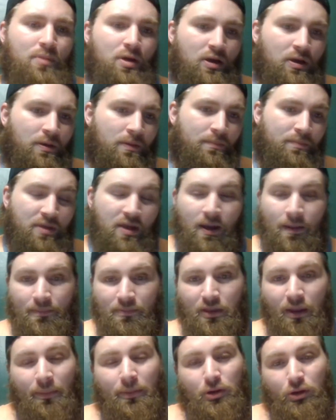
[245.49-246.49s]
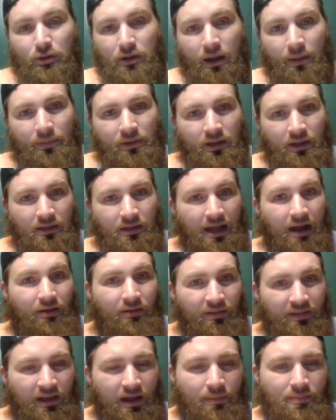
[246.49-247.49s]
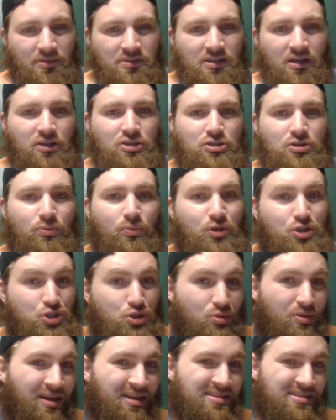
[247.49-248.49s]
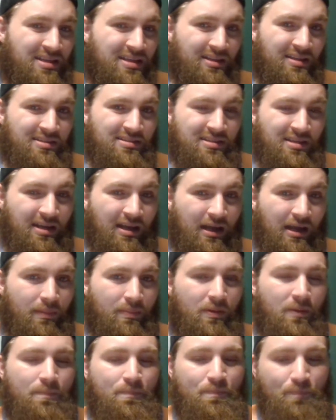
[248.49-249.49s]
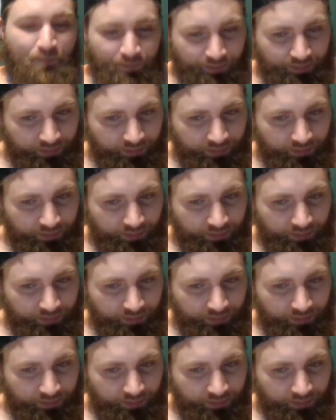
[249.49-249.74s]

Um, yeah, let me know down, down in the comment section what you guys think is going to happen.